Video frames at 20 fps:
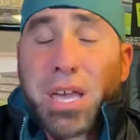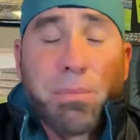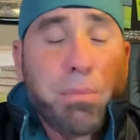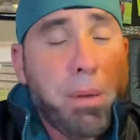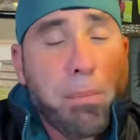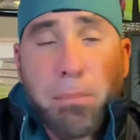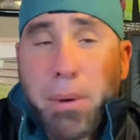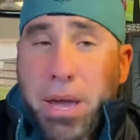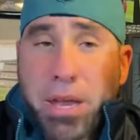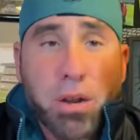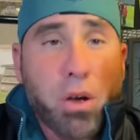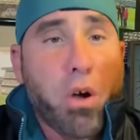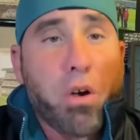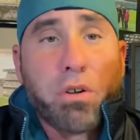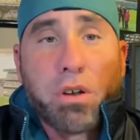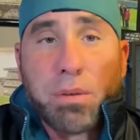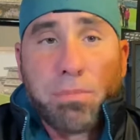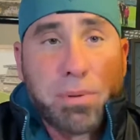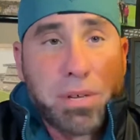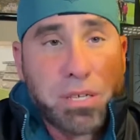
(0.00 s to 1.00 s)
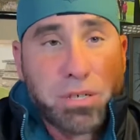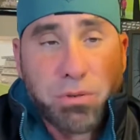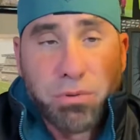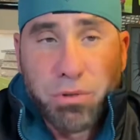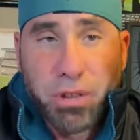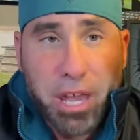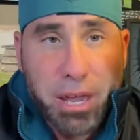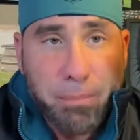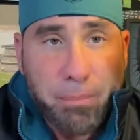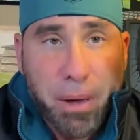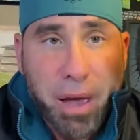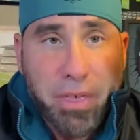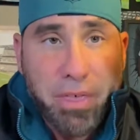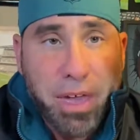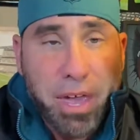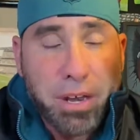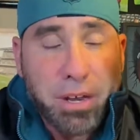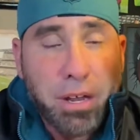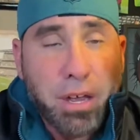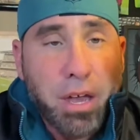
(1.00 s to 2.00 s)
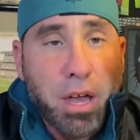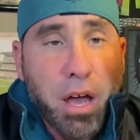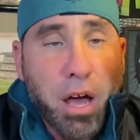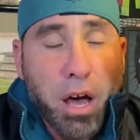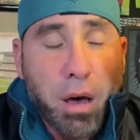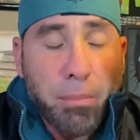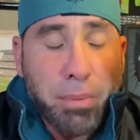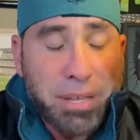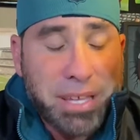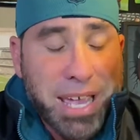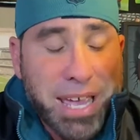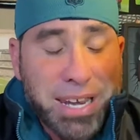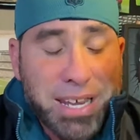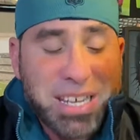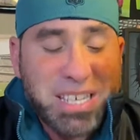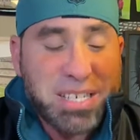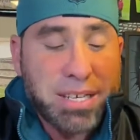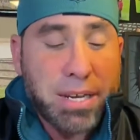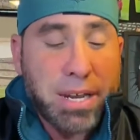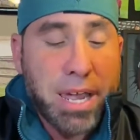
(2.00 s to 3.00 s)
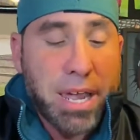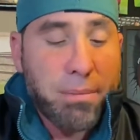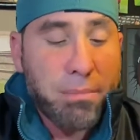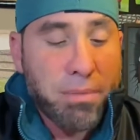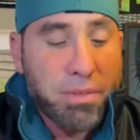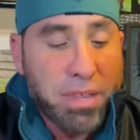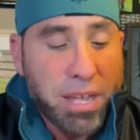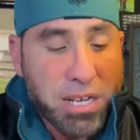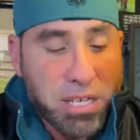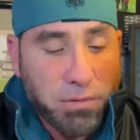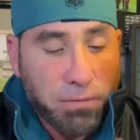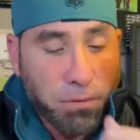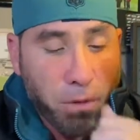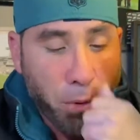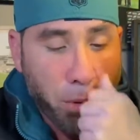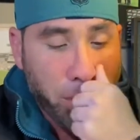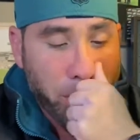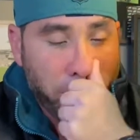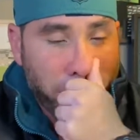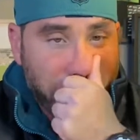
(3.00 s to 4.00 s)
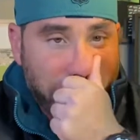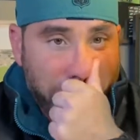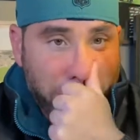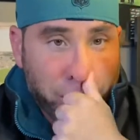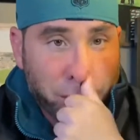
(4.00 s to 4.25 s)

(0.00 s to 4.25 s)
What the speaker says: It might already be too late by then, but that is a name that's floating around.